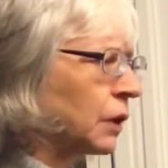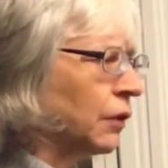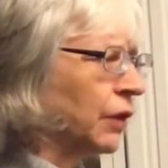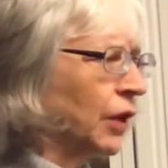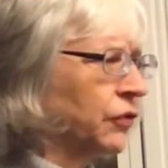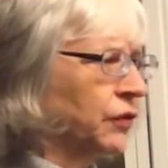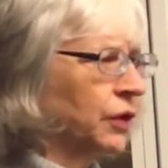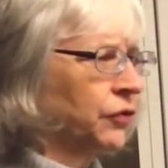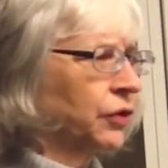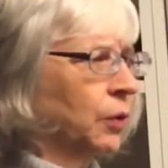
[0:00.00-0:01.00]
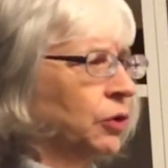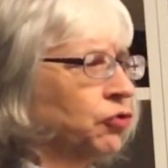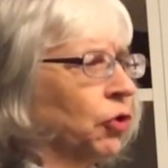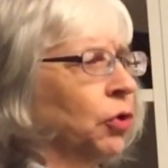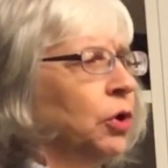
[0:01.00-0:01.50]
that's very
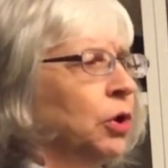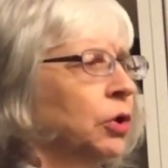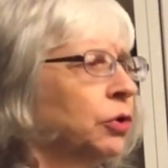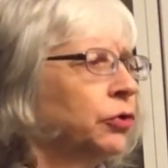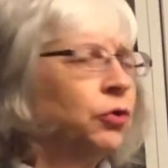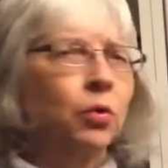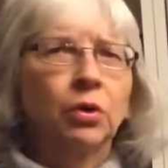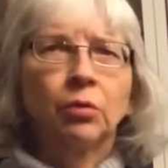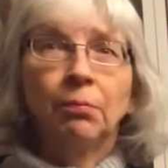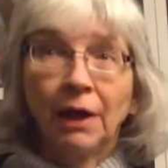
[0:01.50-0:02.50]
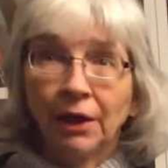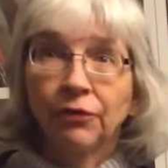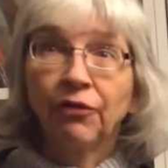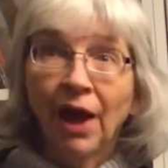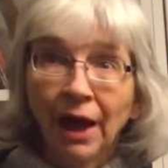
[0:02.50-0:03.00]
sequential. Your
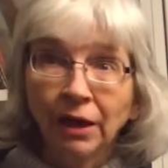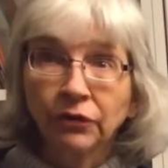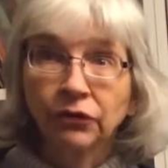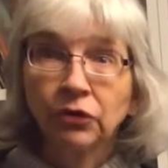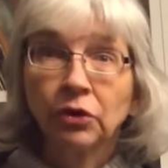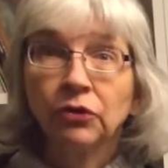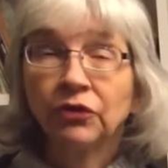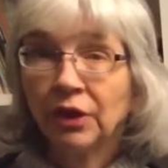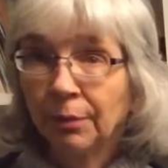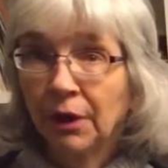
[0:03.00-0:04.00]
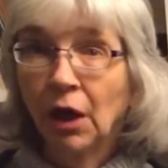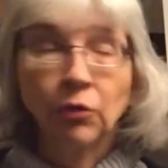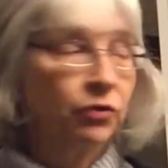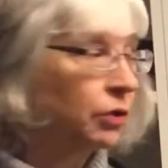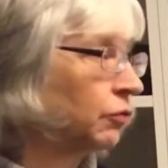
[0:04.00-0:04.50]
math facts, skip
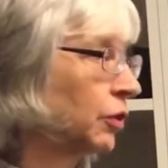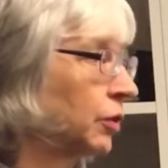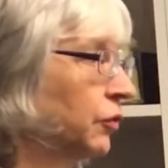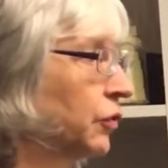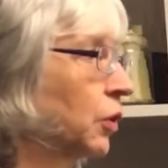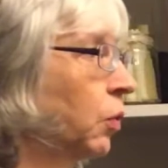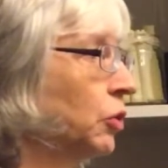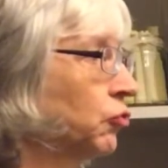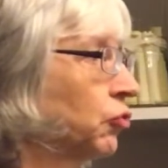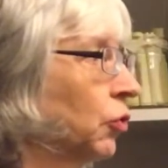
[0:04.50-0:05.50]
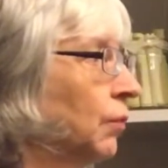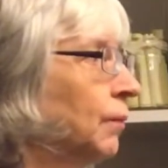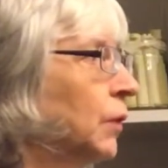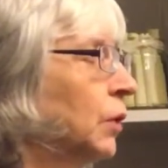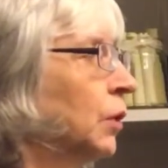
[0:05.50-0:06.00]
counting, very sequential.
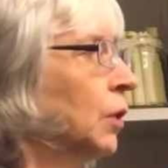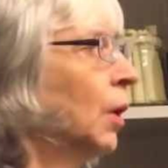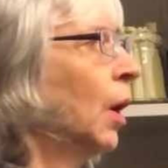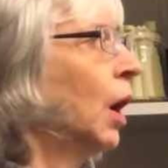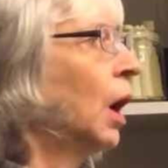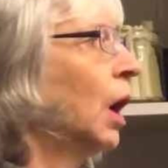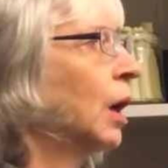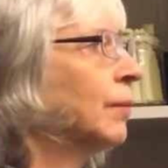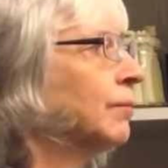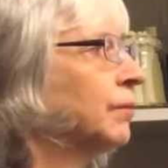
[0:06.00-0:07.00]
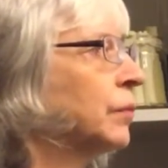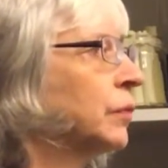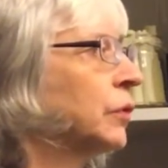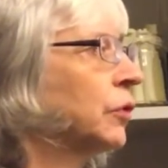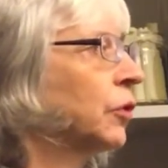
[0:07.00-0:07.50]
Um,
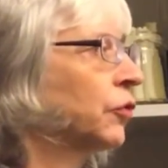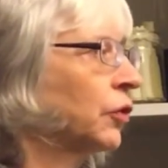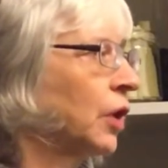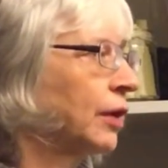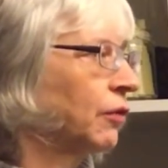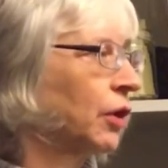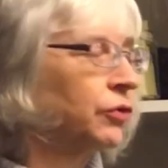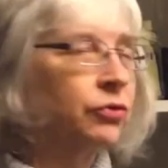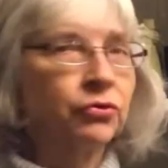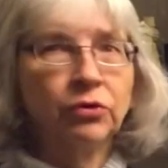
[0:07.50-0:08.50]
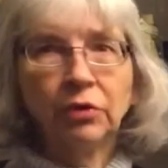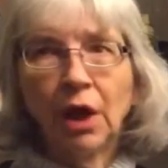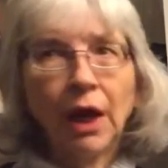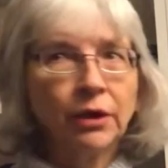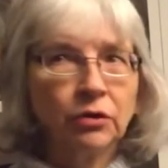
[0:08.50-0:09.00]
there's a lot of other
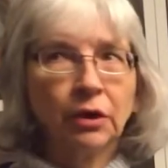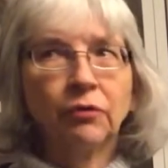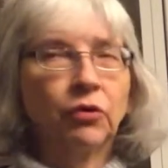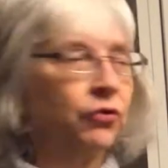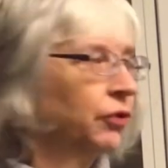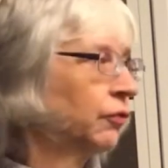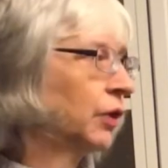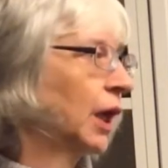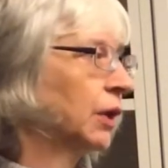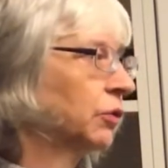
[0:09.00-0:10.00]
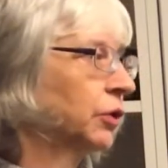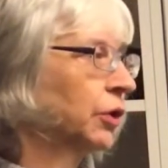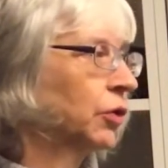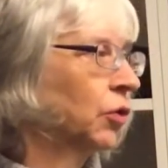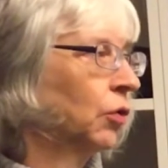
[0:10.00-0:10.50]
higher levels of
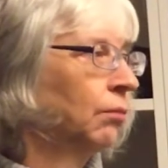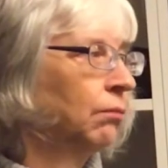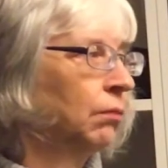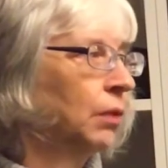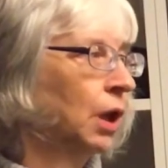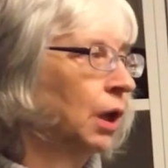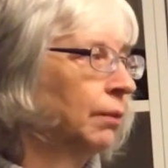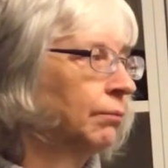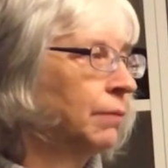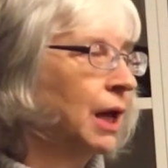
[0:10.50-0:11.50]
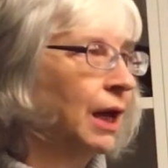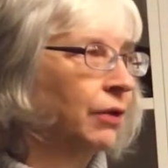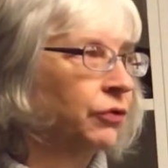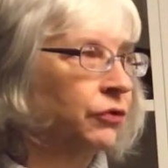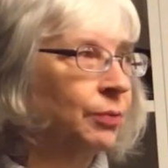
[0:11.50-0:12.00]
analytical uh,
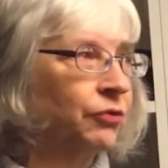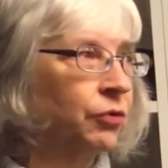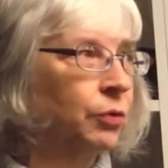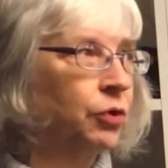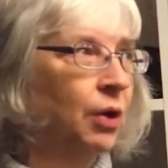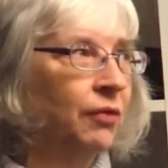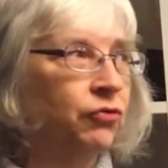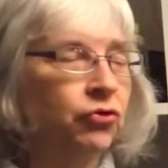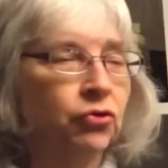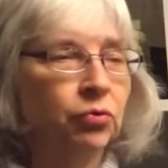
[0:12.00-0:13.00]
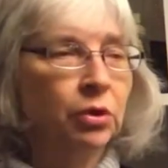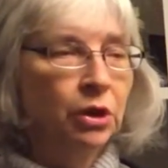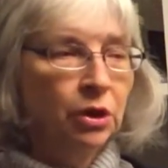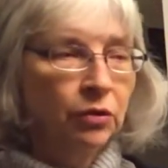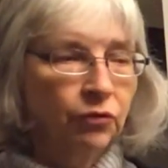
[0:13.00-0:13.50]
math, especially when you have to
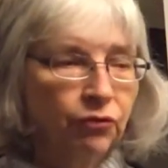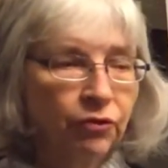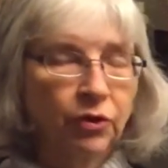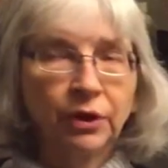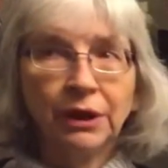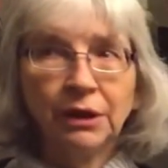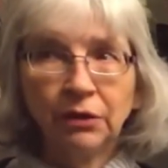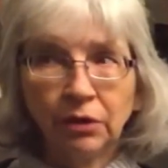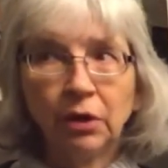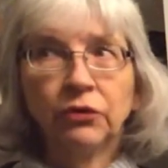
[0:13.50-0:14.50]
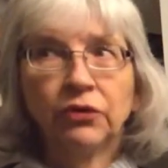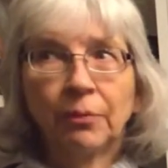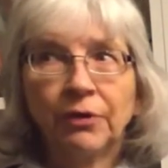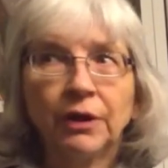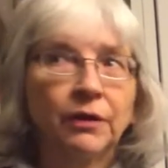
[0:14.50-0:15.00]
fill in
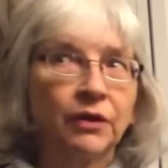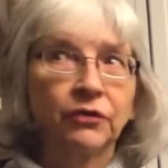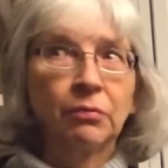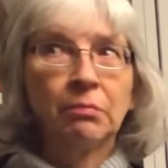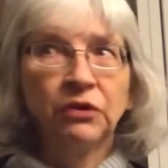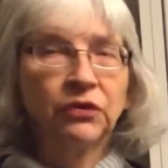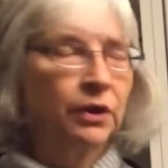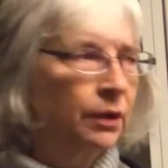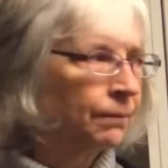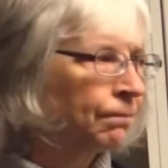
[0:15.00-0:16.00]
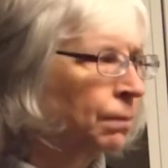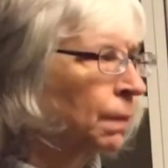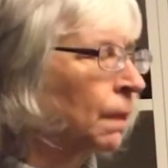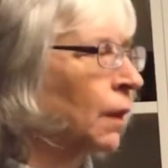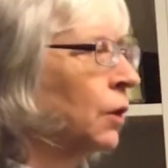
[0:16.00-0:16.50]
something that's missing.
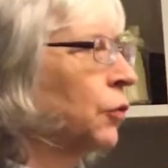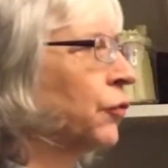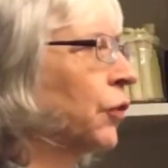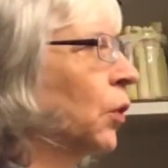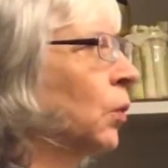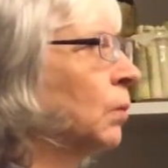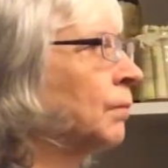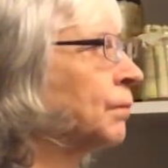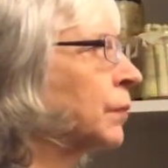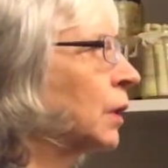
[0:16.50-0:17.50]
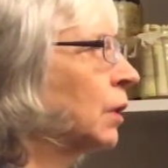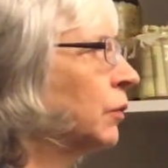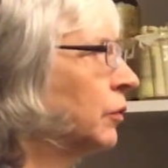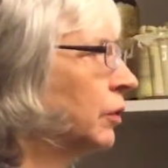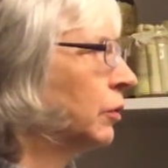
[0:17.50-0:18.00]
So
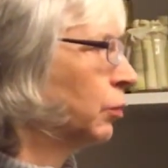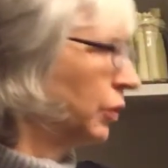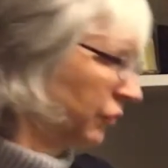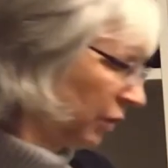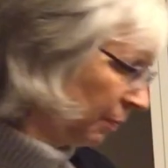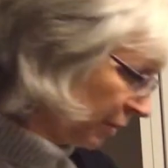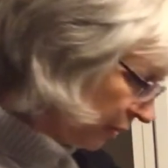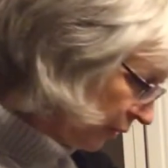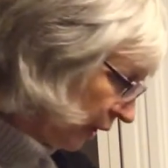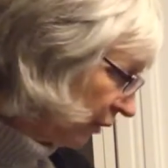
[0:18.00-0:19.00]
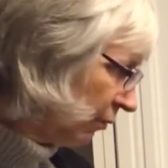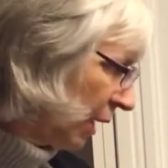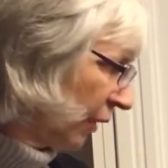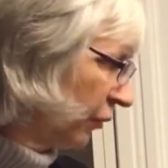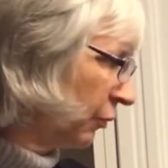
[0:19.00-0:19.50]
we typically think of
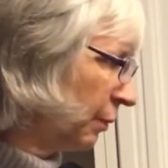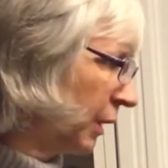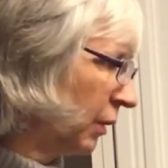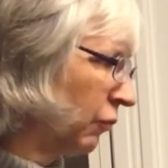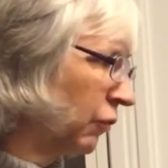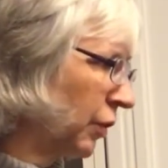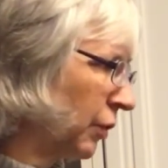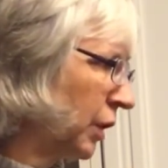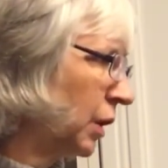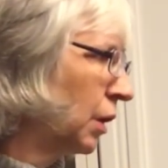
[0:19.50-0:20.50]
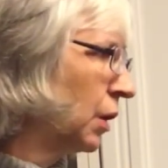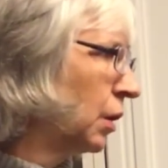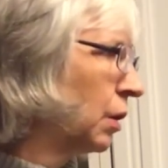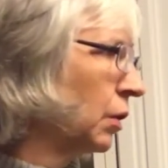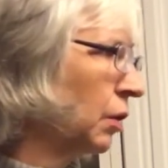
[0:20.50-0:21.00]
math as being very
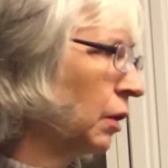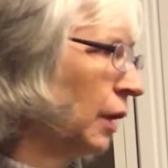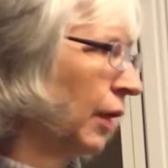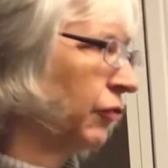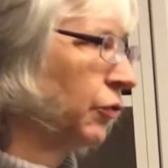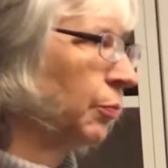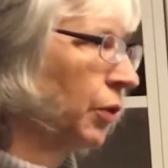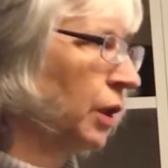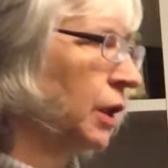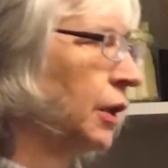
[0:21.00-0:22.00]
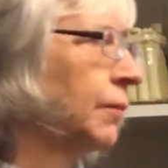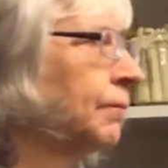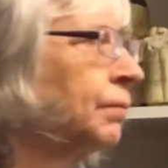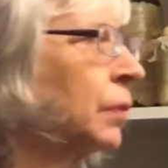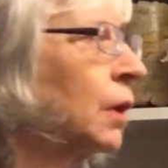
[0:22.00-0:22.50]
left brain.
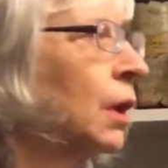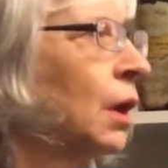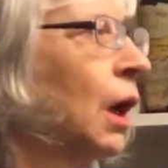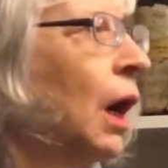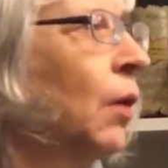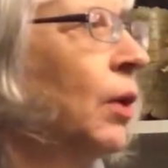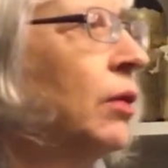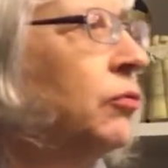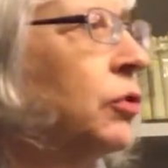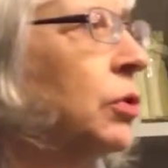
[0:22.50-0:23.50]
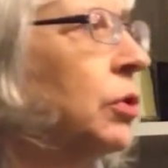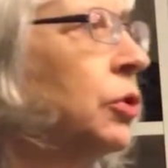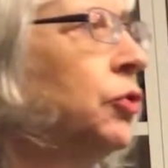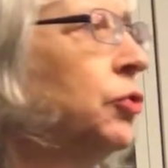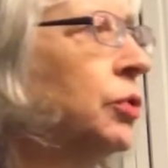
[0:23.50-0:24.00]
However,
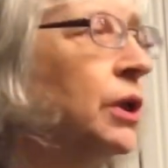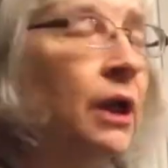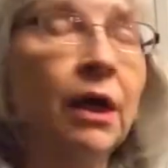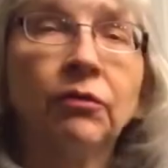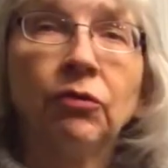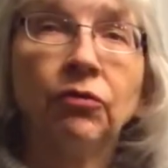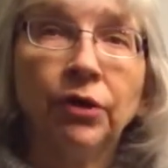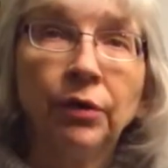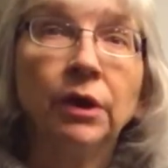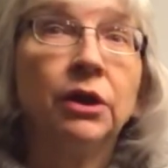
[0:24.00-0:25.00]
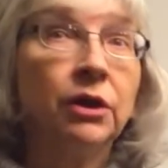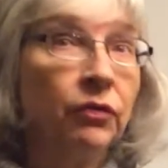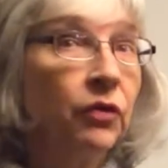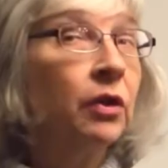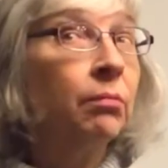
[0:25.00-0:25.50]
you can have a very
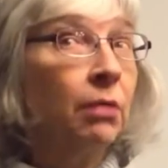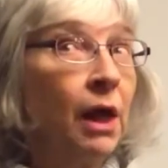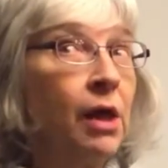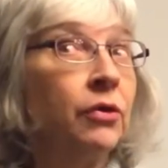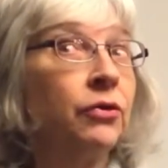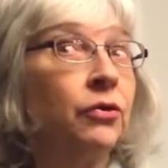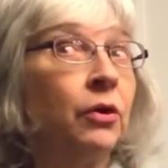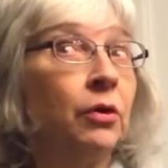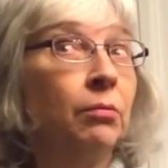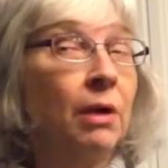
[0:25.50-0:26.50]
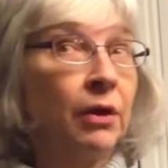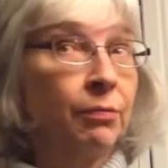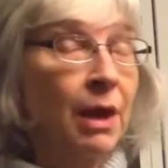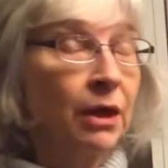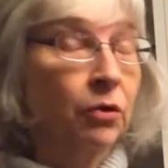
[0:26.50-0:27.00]
gifted math
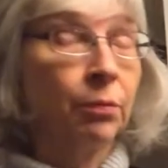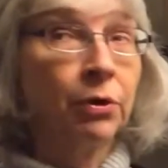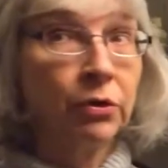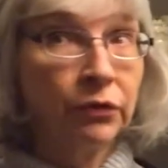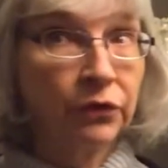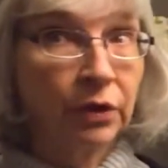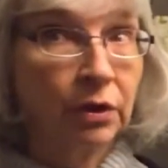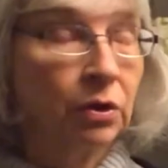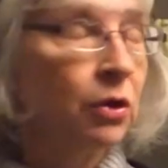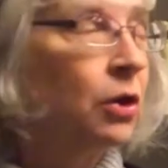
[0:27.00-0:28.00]
mathematical person